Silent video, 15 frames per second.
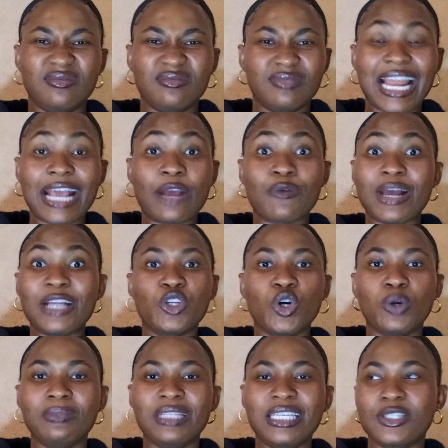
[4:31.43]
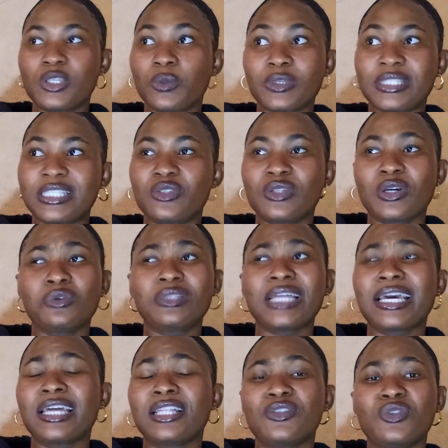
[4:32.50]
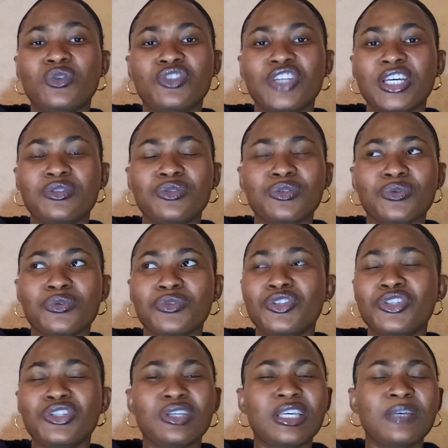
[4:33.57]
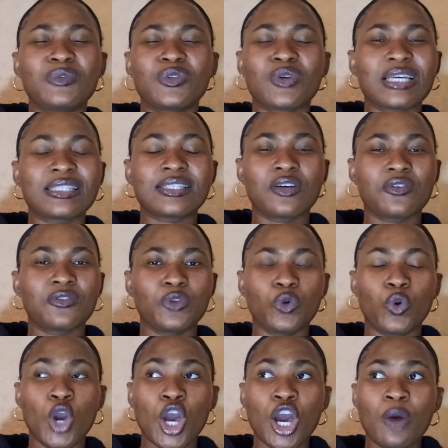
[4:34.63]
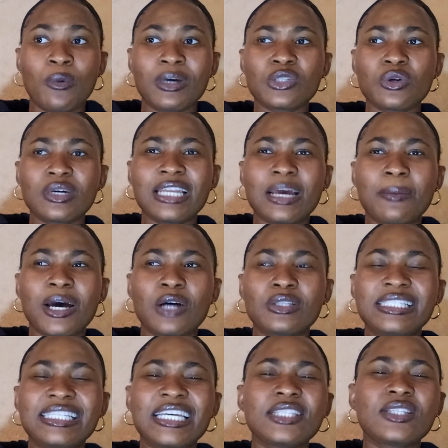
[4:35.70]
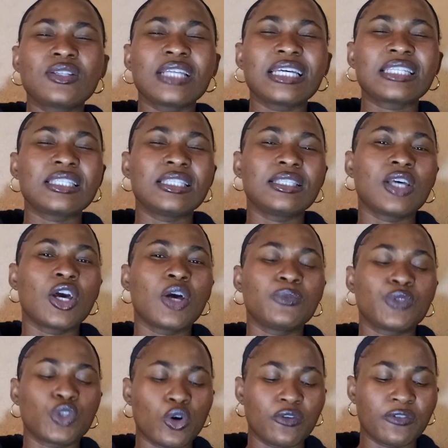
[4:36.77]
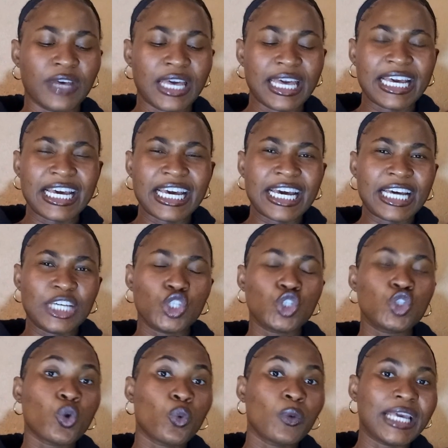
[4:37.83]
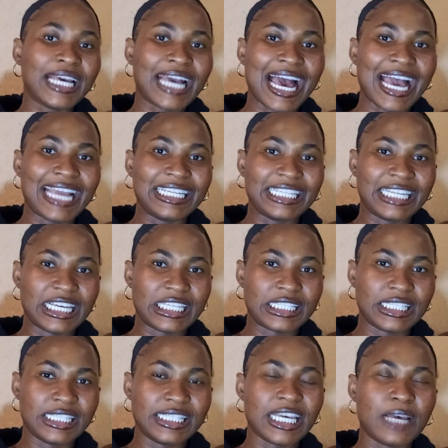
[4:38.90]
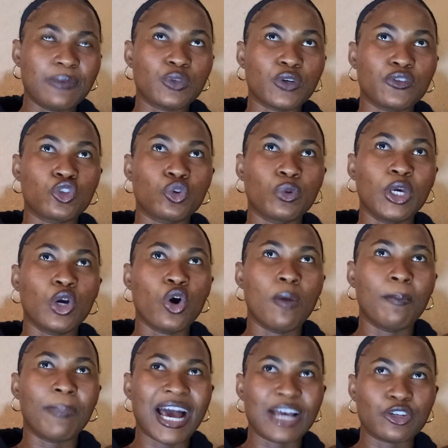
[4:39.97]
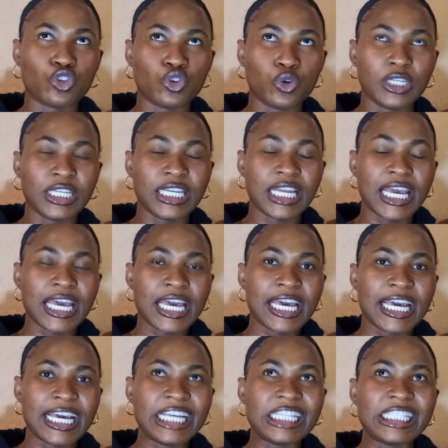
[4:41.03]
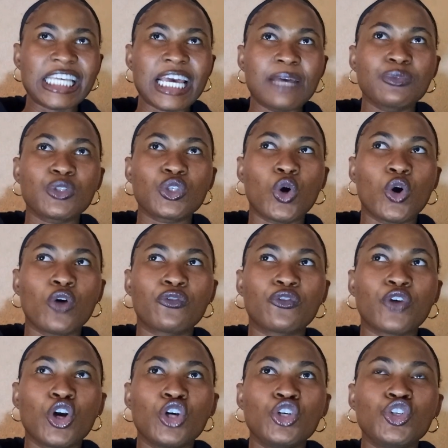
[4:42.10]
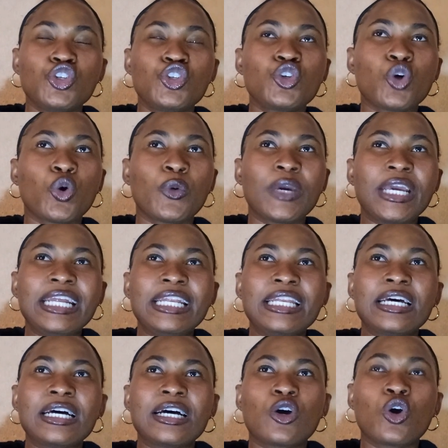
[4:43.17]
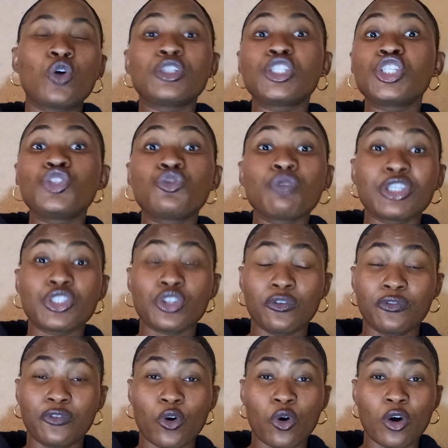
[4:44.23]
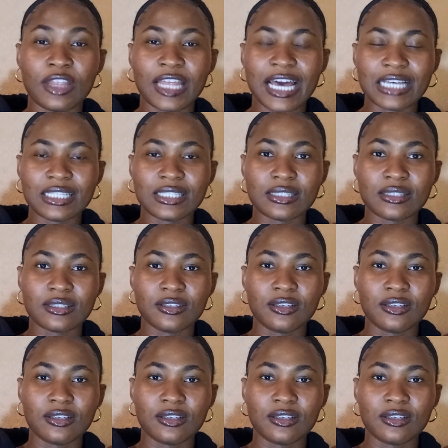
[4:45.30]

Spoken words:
like randomly someone sees you, oh, that girl is so gentle, she keeps to herself. No, we're talking about gentleness in terms of showing kindness, in terms of showing compassion, in terms of showing consideration for others,